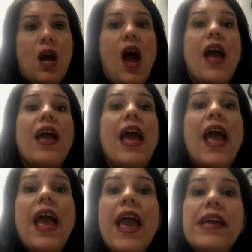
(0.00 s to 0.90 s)
I
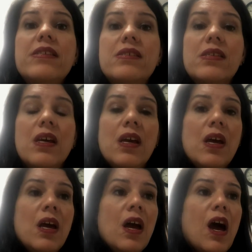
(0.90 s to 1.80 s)
hate
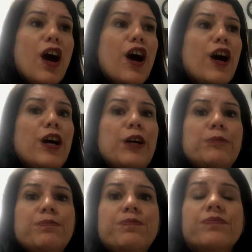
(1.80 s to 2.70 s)

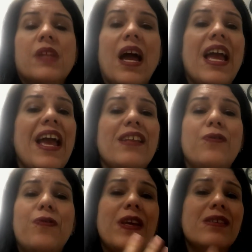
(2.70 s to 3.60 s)
um, I hate
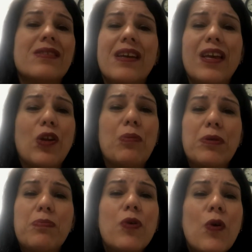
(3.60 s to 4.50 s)
things that cannot be
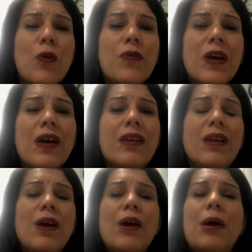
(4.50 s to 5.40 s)
proven,
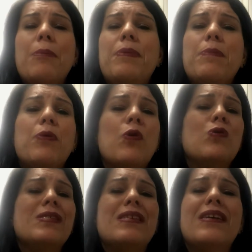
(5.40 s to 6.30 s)
people
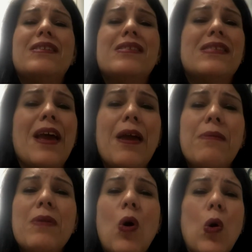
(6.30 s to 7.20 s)
who say the
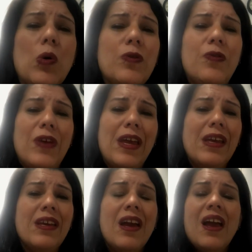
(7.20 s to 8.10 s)
same old
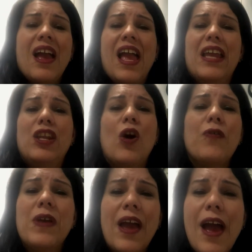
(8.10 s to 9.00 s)
thing and
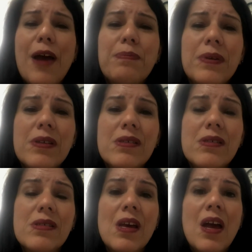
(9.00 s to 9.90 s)
nothing
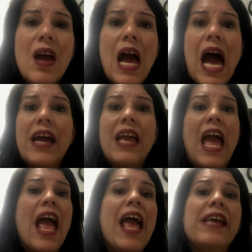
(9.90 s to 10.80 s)
happens. I
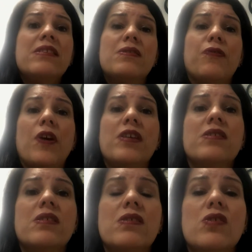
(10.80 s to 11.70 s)
hate, for
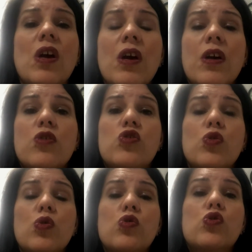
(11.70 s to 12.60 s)
instance,
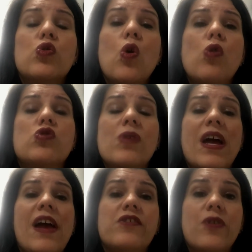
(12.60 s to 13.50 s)
to, to go to a
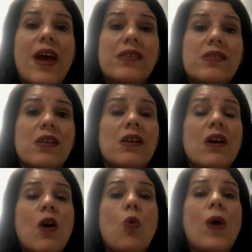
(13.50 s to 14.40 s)
hairdresser
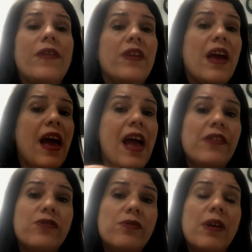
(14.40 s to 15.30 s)
where the,
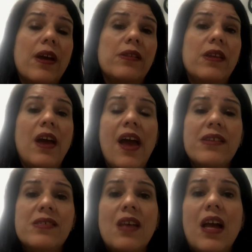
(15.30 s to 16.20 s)
head, the
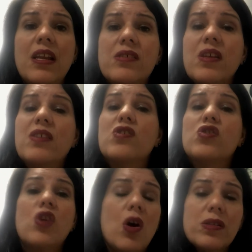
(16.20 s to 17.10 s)
hairstylist is
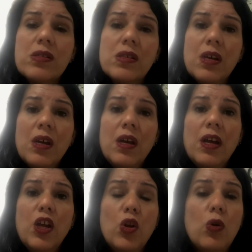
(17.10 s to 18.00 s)
not,
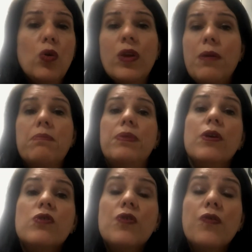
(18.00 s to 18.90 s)
you know, looking
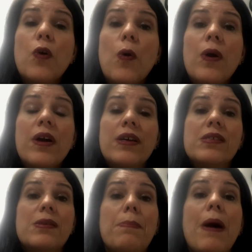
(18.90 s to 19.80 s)
beautiful.
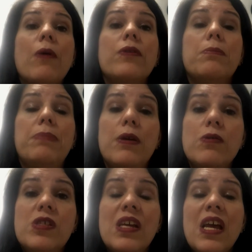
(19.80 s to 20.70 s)
It's about the
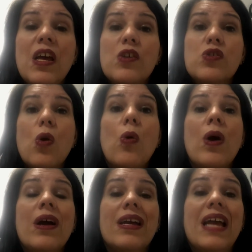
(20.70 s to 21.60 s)
beauty. So
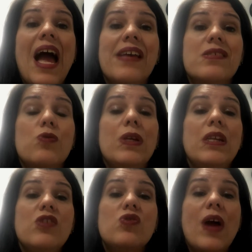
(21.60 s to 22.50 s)
guys, we
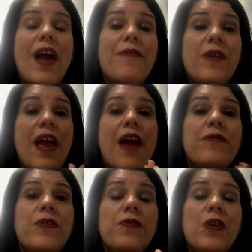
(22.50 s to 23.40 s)
need to have
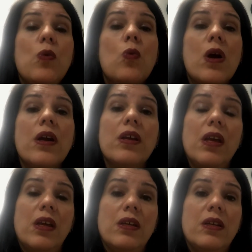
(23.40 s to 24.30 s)
everything
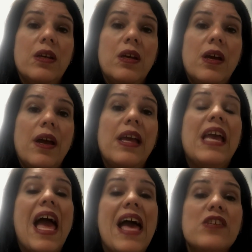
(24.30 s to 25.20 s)
working. It
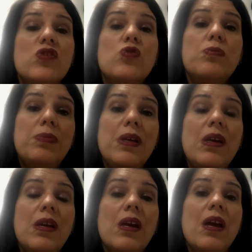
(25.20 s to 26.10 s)
has to be